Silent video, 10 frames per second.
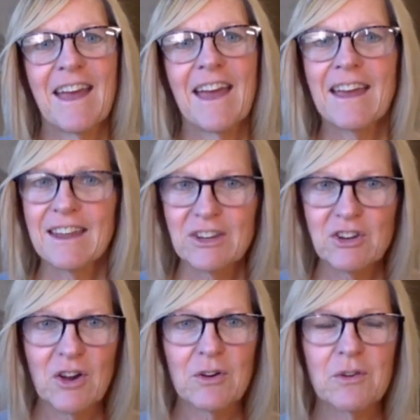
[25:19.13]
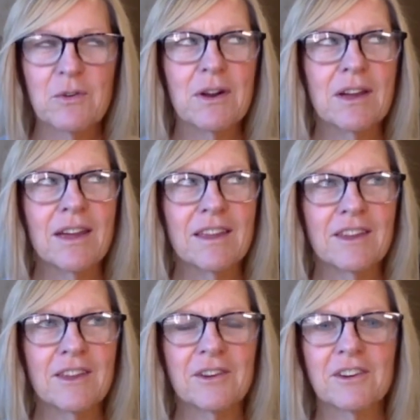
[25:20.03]
And I know
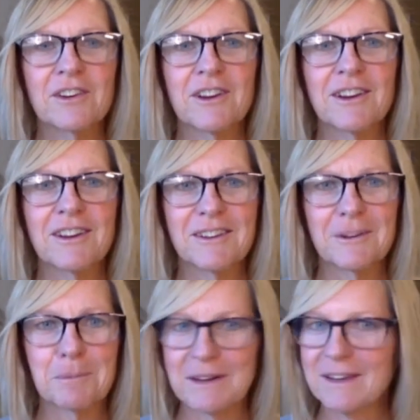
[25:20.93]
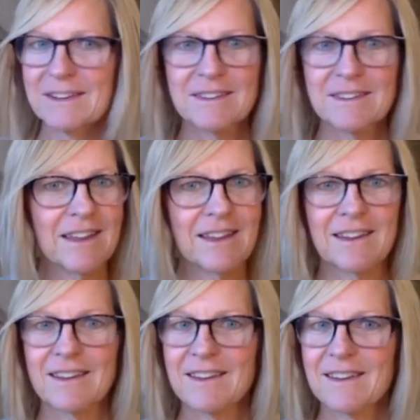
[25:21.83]
your brain is
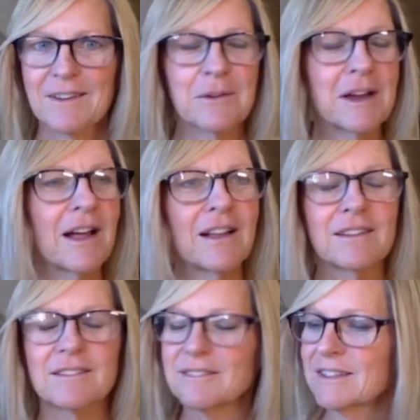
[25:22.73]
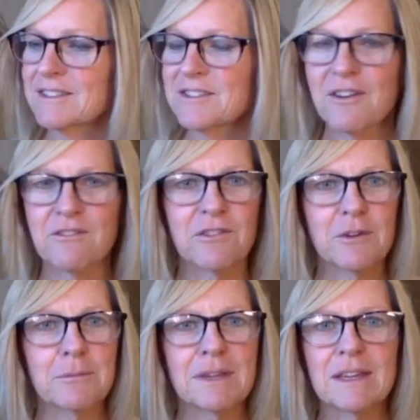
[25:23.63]
like, well, it's not for
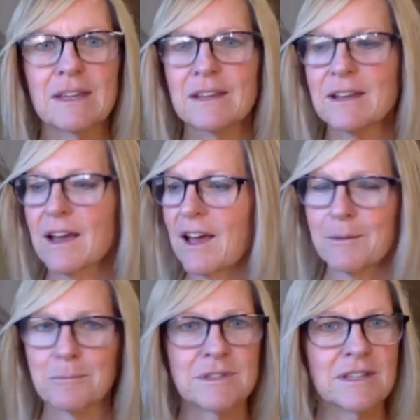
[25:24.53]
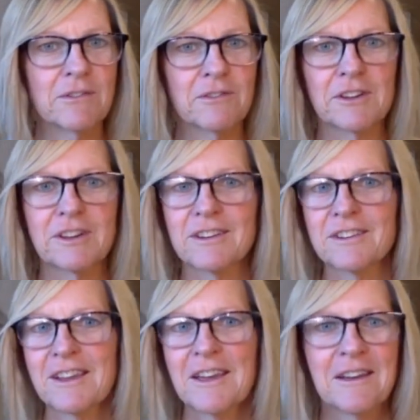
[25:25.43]
me. I'm
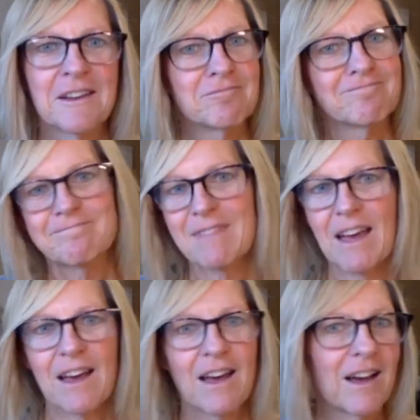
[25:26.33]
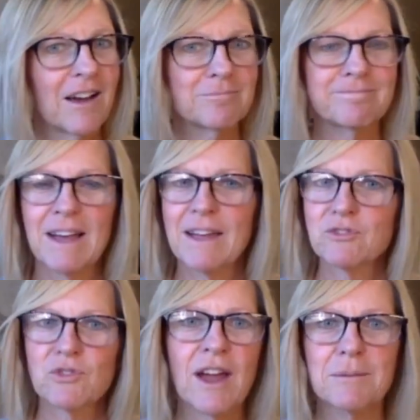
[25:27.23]
different. I've
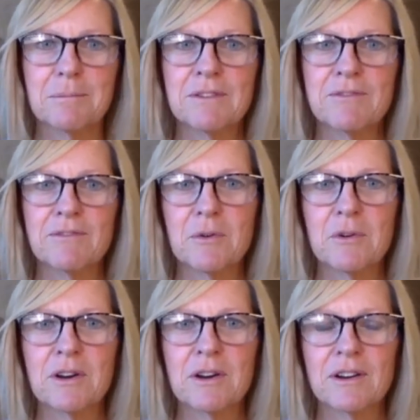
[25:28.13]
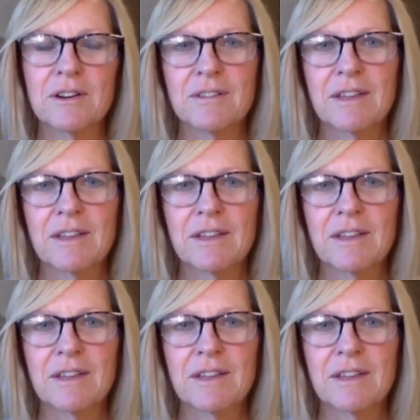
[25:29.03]
tried it before.